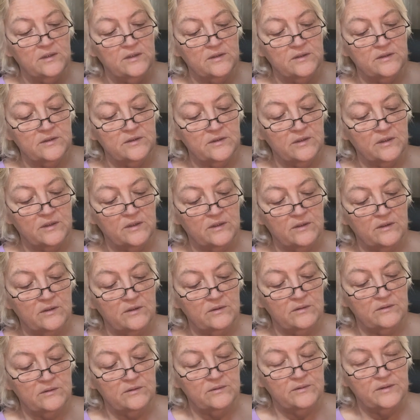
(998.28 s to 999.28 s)
So,
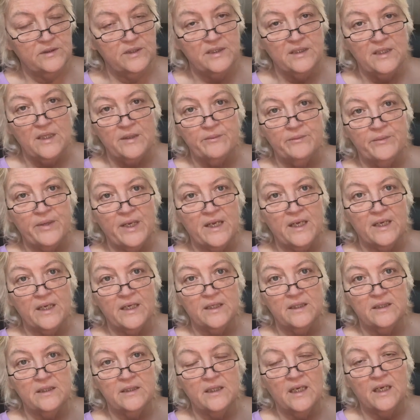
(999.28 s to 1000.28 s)
I'm
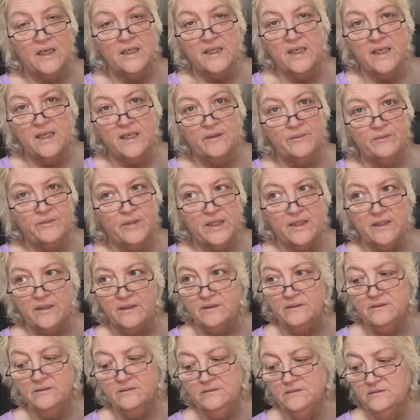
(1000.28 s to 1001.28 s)
bad. I can't make
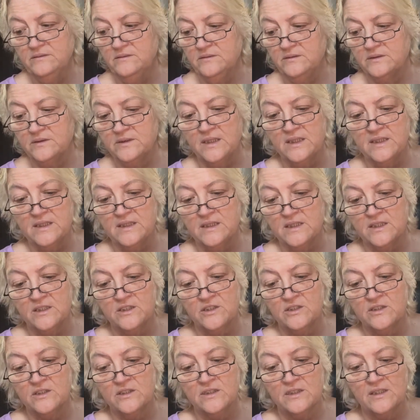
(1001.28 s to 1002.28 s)

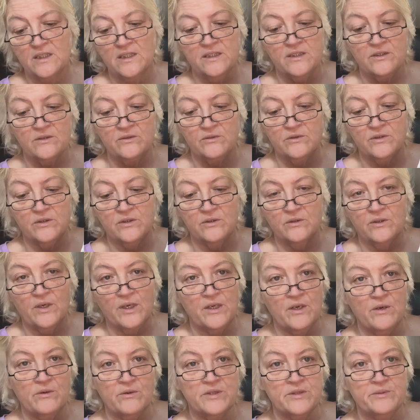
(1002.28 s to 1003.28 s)
decisions. I don't know. I
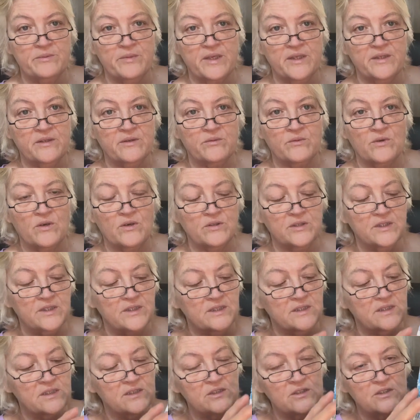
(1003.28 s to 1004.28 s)
always make the wrong
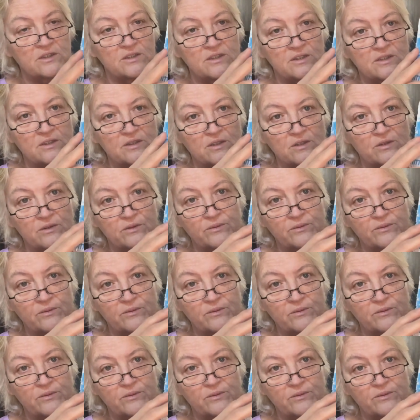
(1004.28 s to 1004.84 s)
decisions, so